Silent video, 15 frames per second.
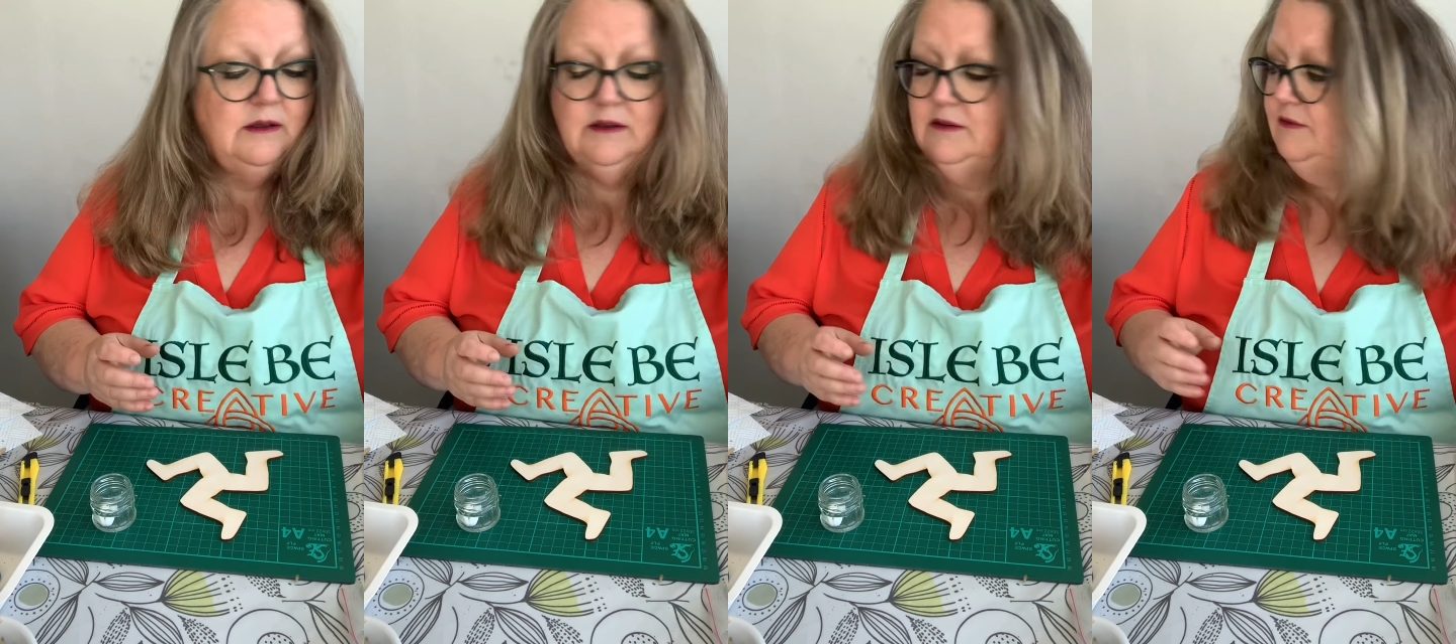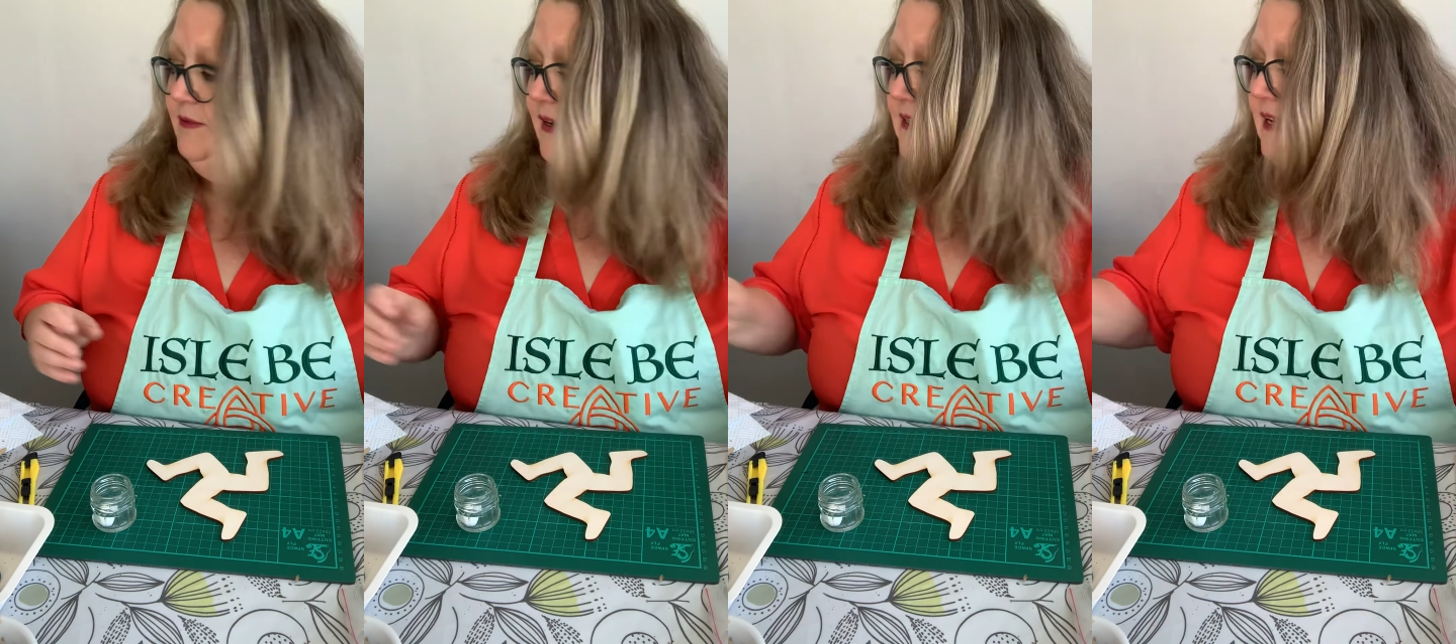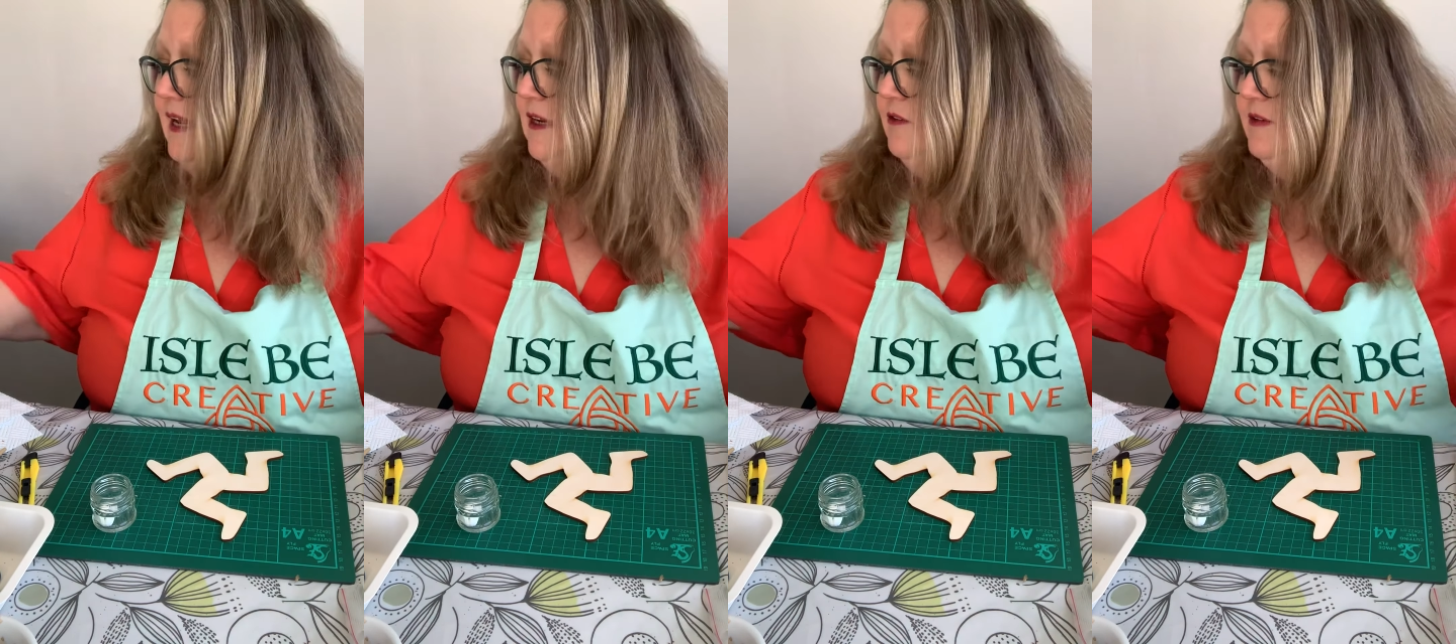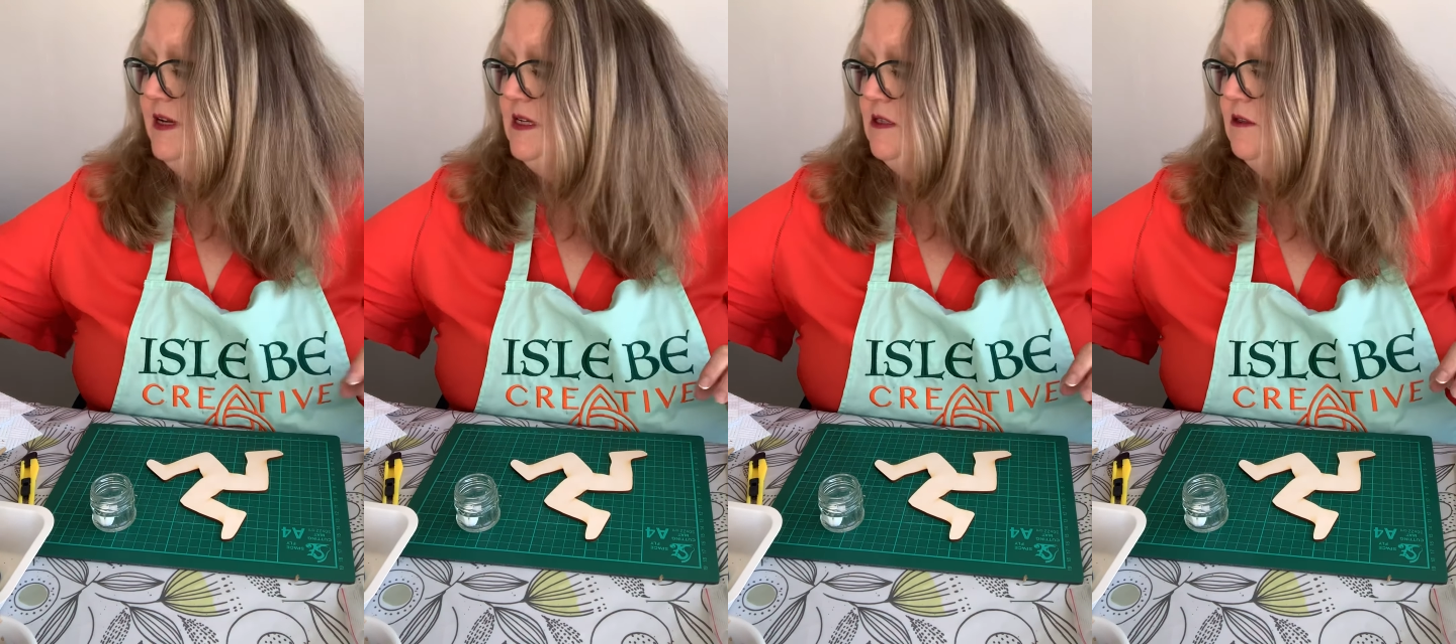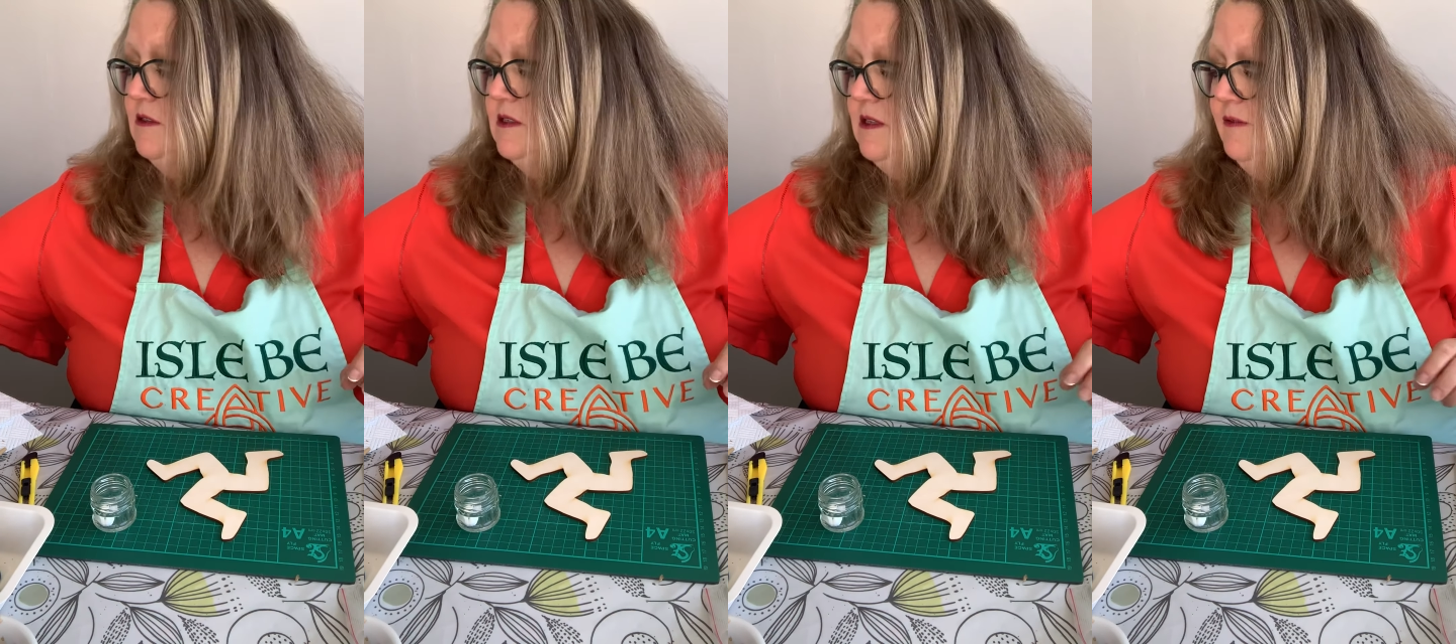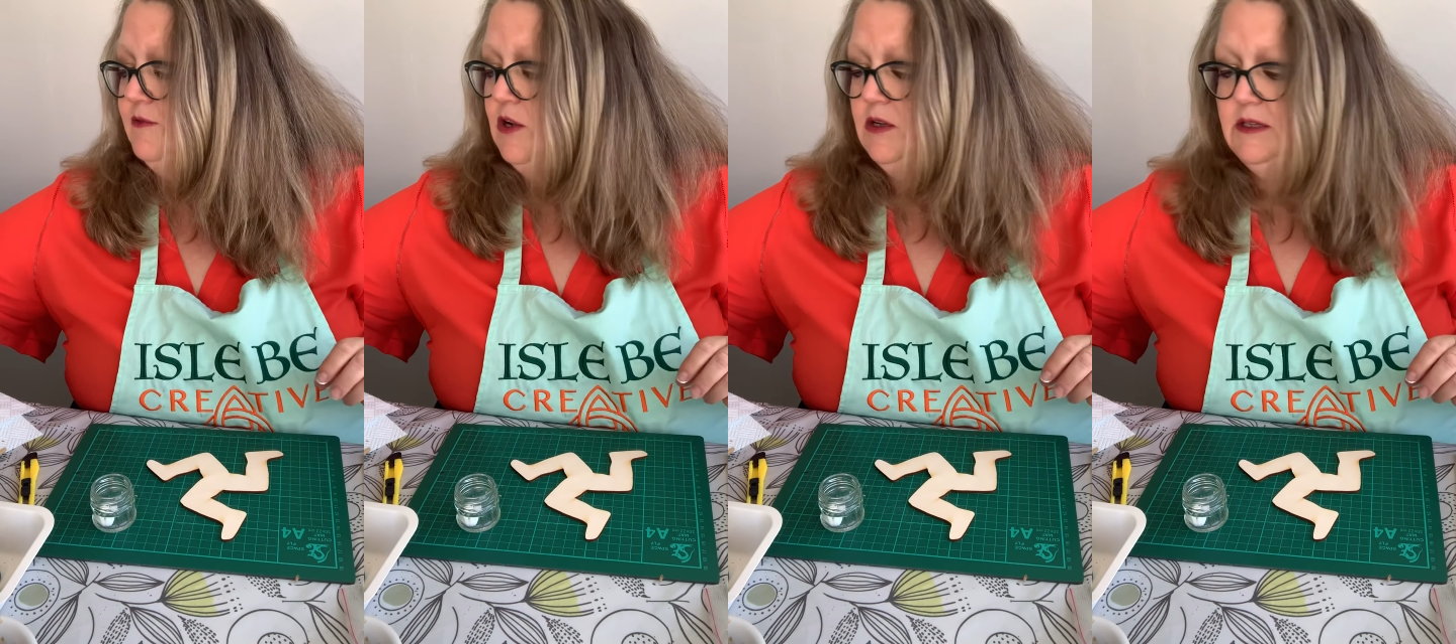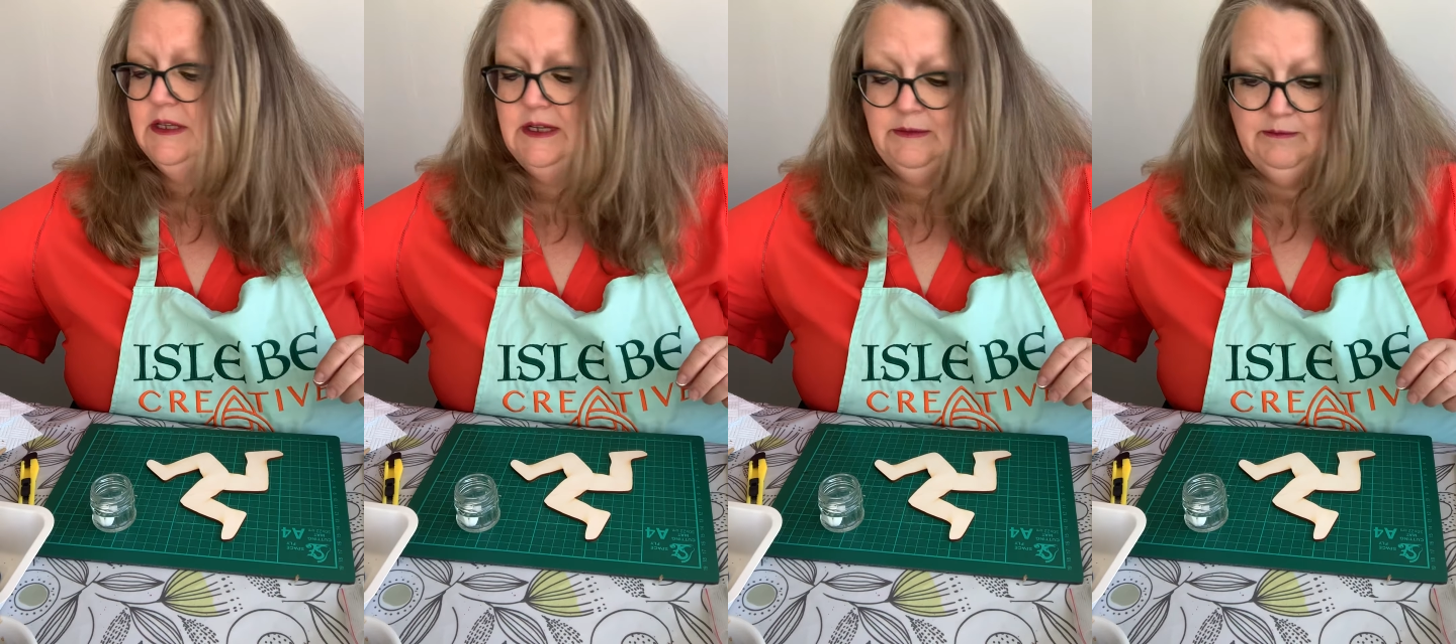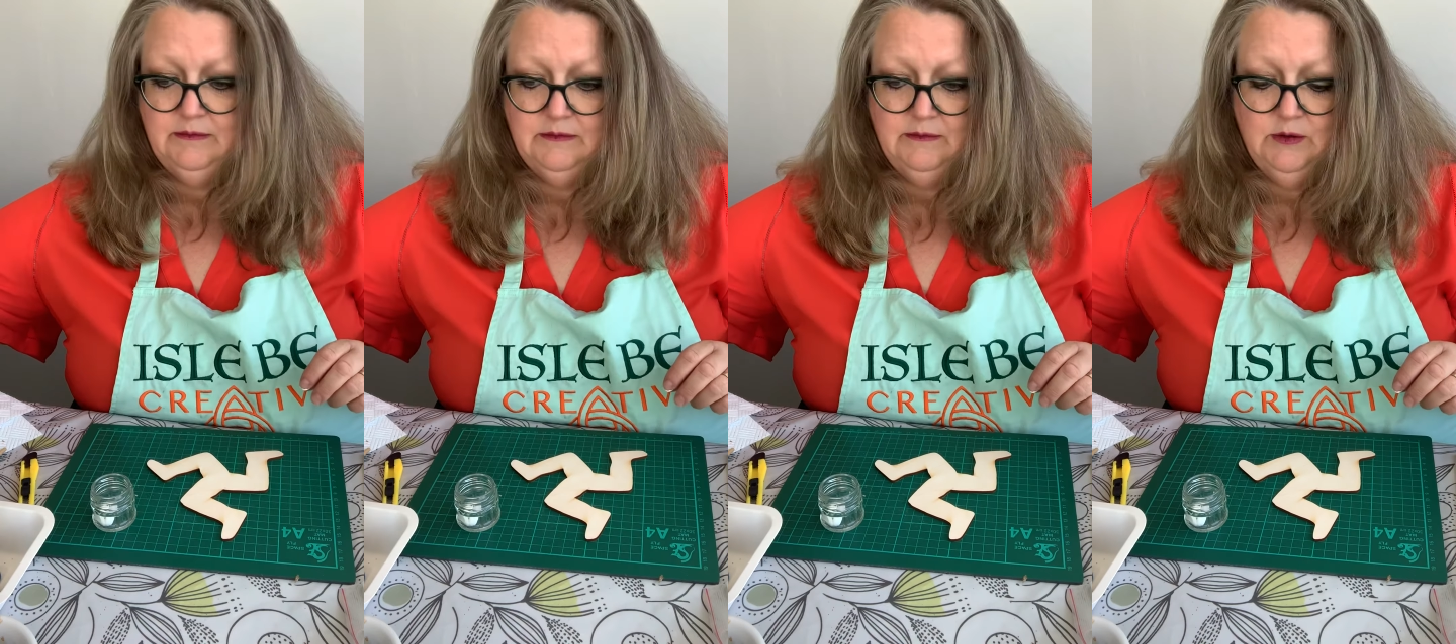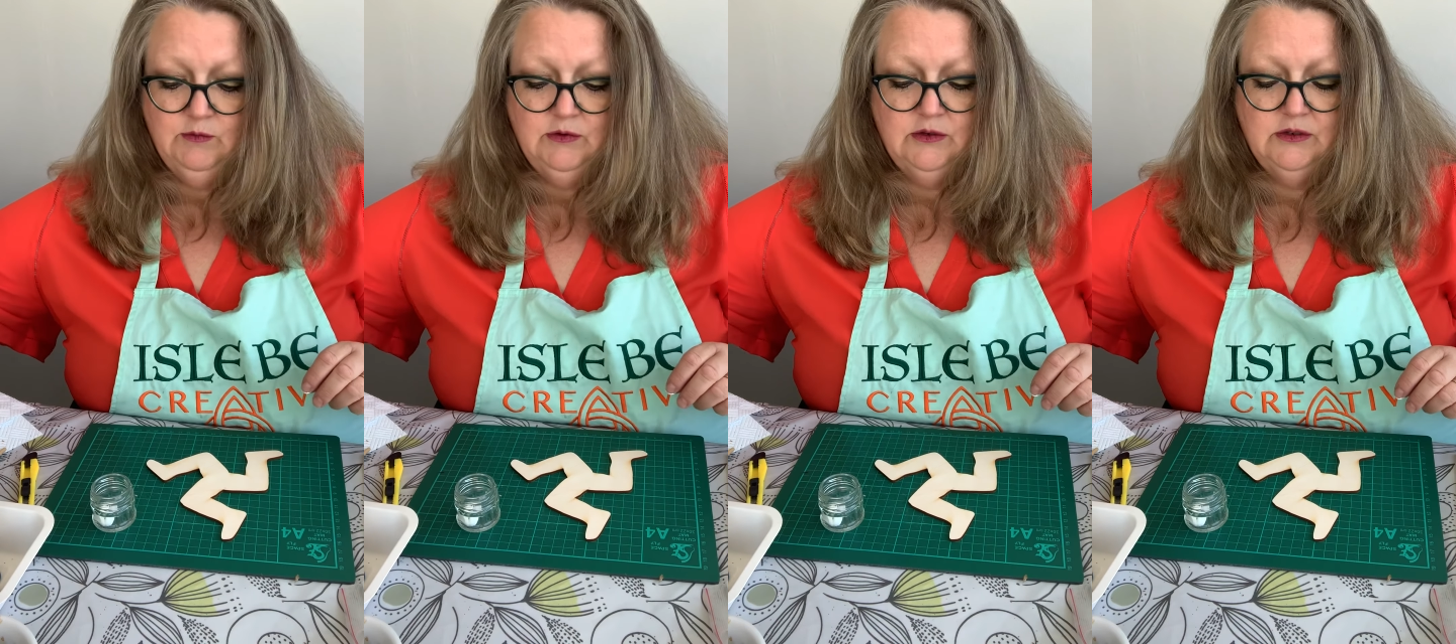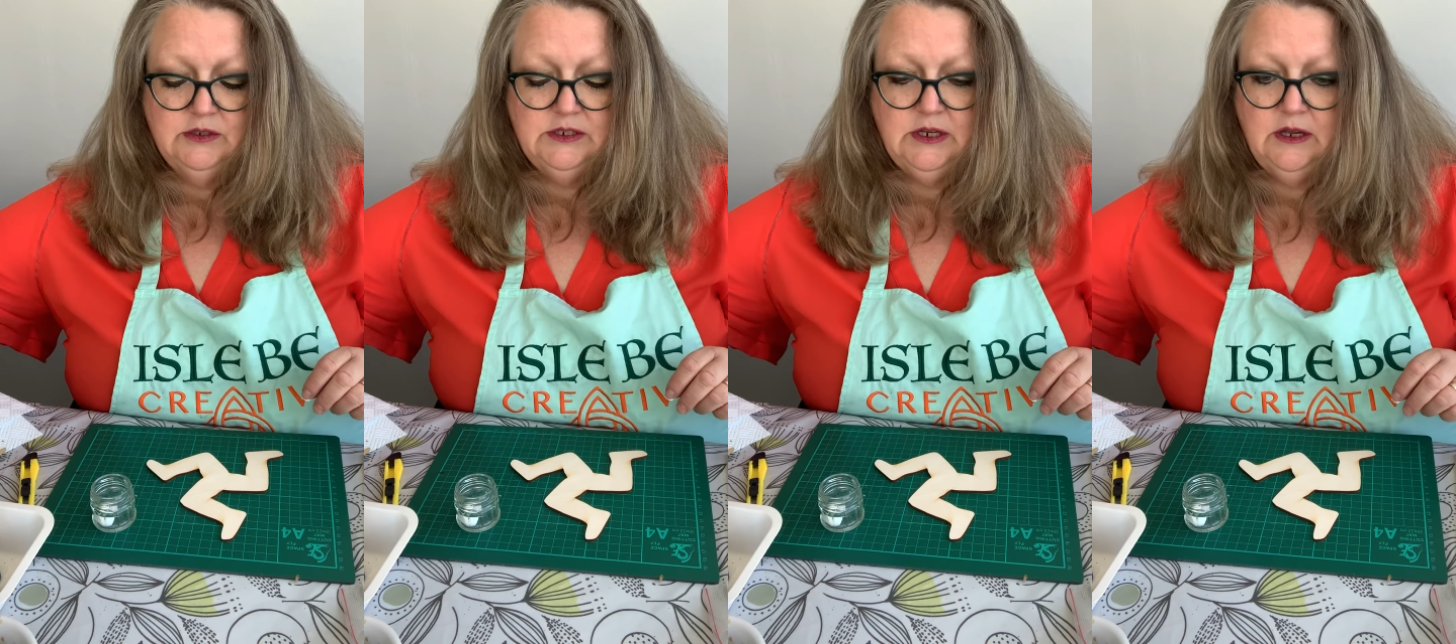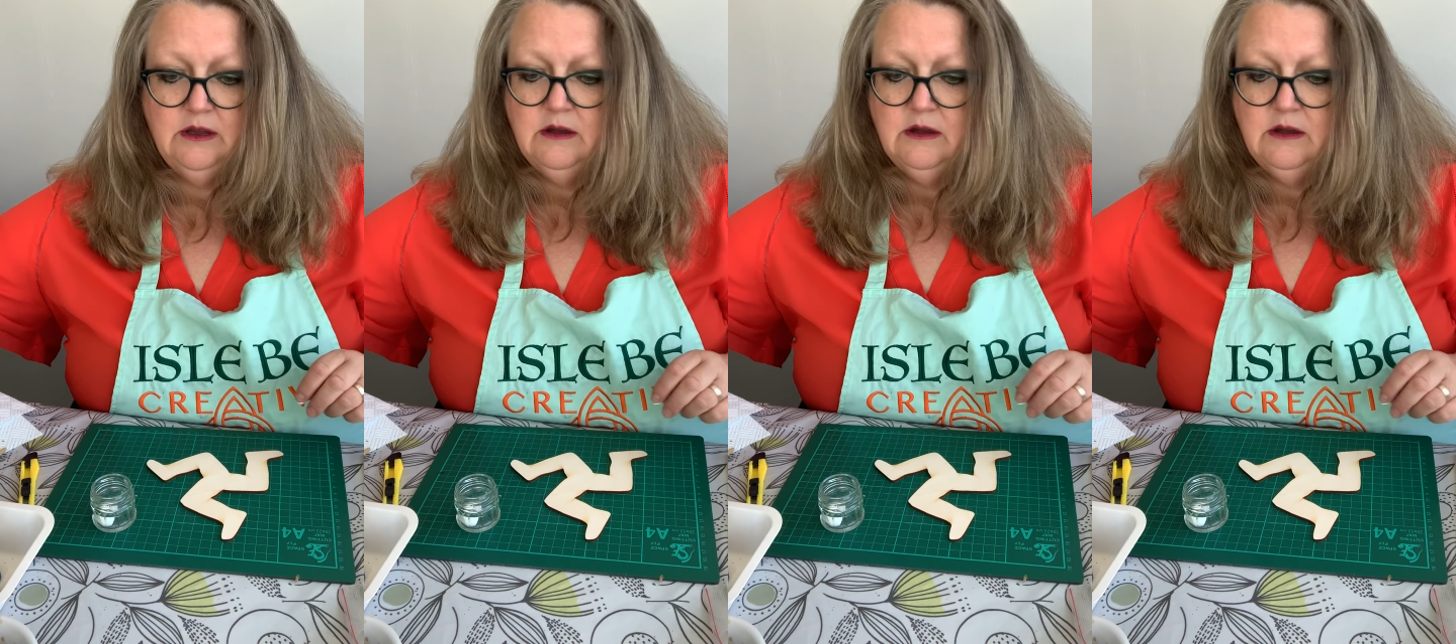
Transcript: Van Dyke crystals, and I've not cleaned the water.